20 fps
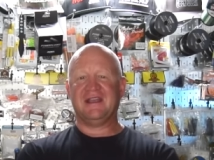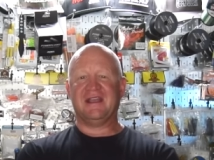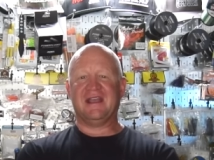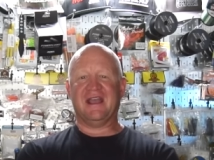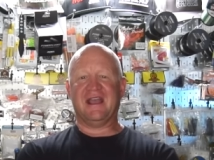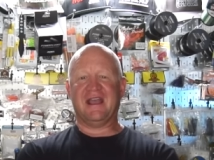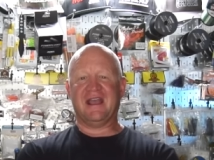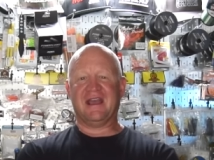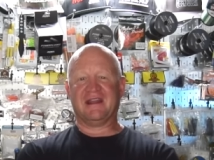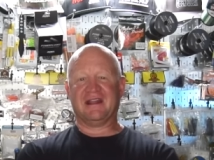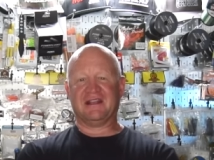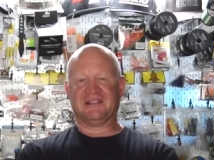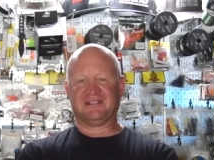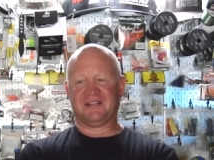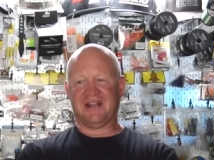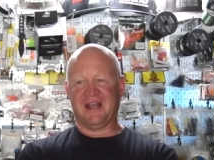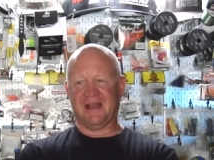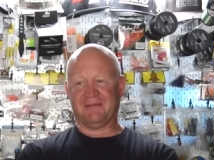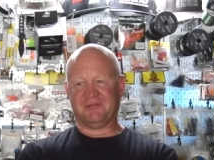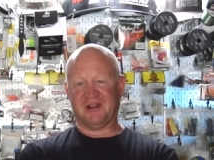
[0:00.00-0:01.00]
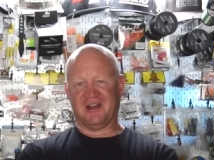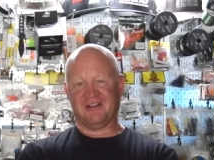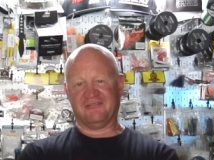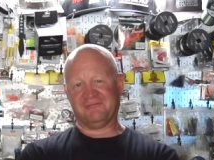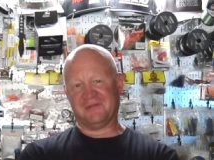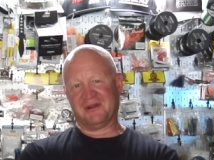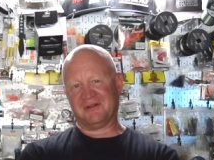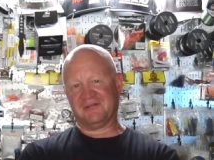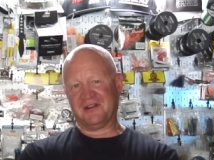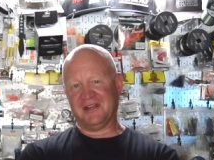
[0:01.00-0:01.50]
and I snapped
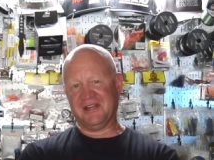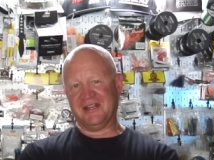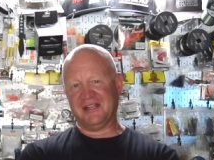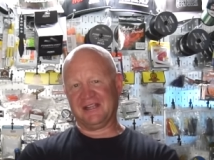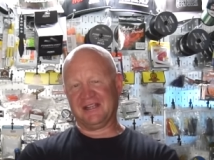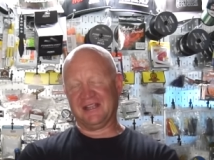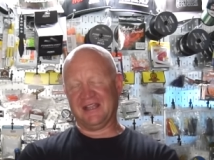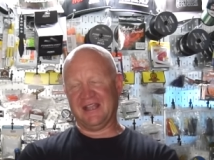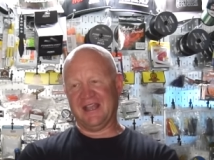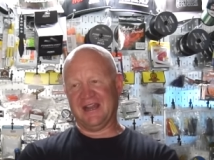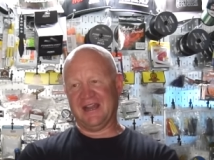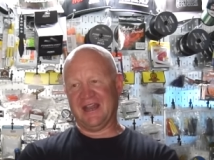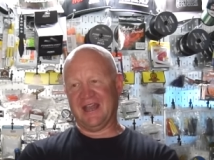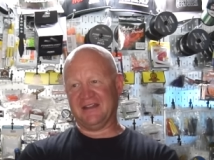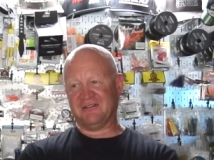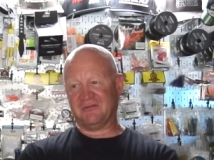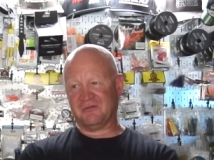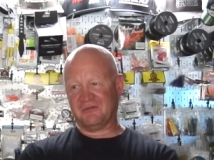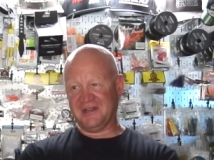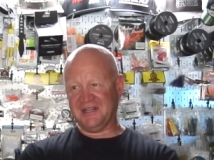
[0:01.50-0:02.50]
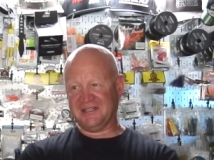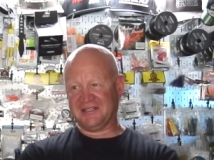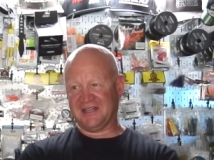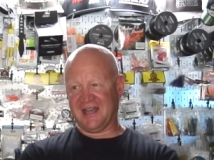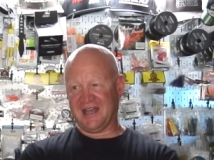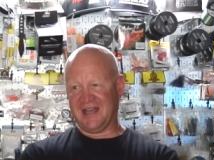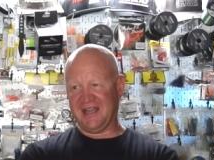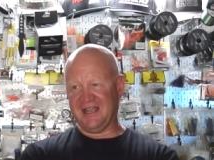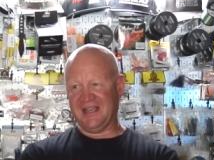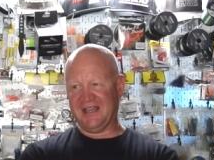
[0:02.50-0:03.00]
off my rig and had to retie,
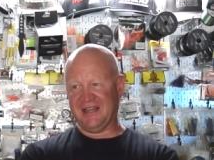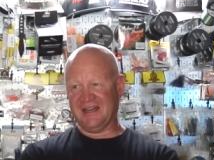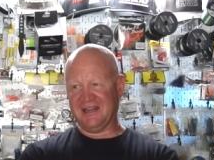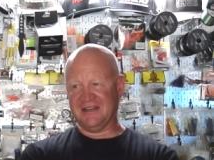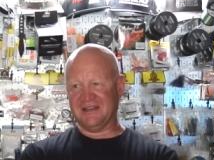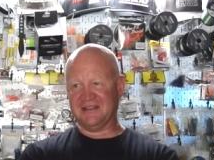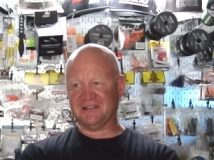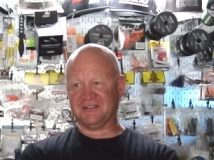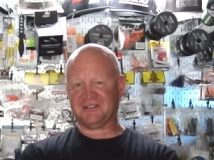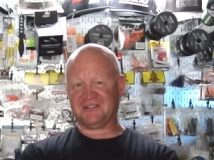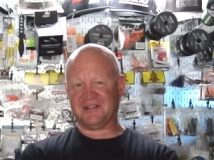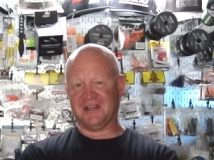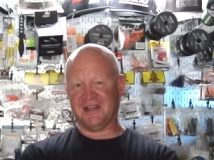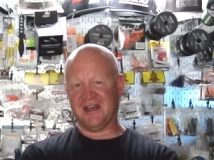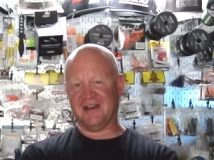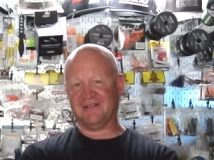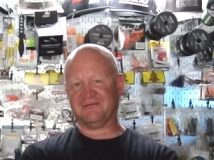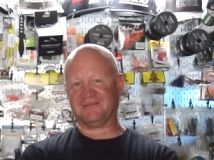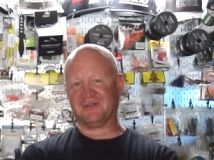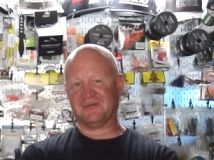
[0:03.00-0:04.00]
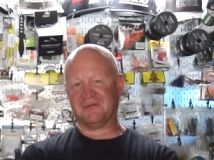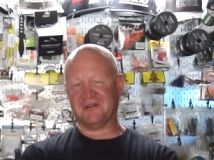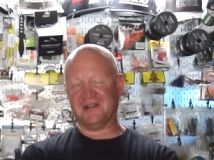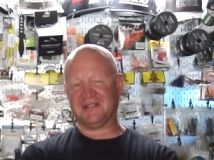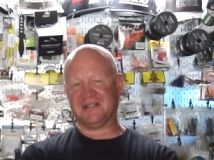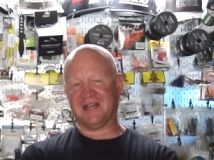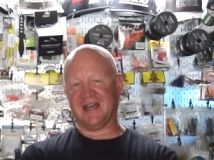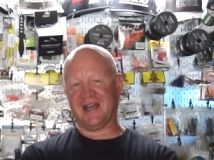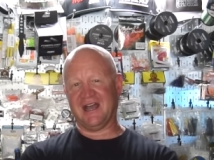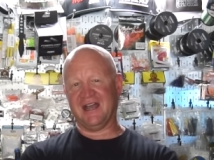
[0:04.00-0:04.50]
and it is tough to
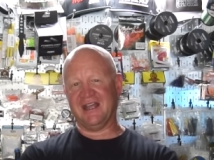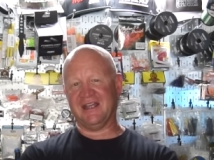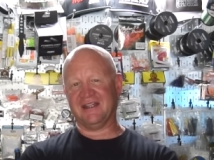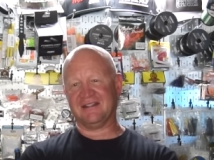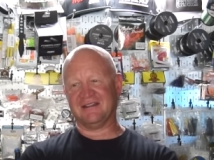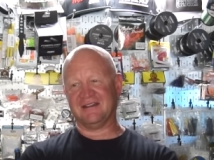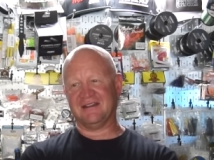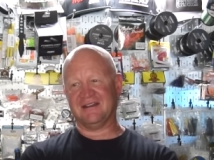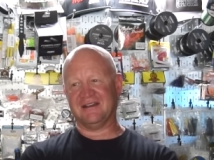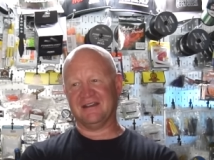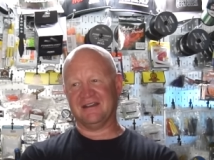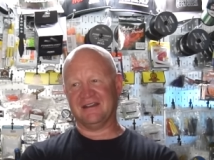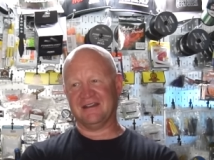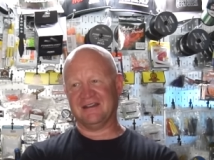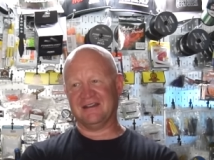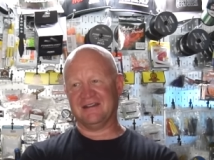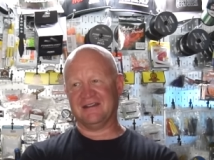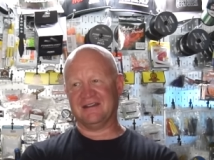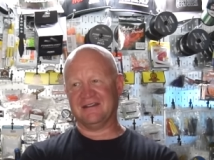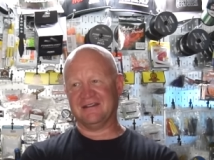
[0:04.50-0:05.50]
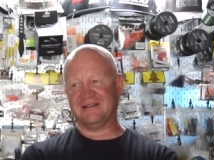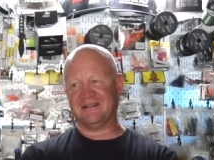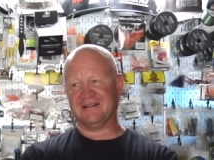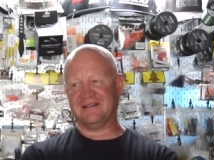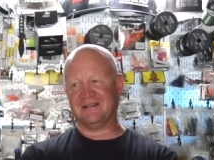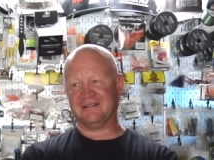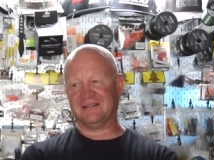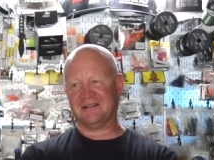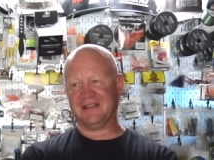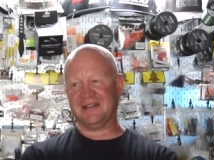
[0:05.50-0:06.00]
retie
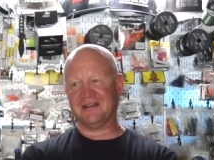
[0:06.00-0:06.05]
a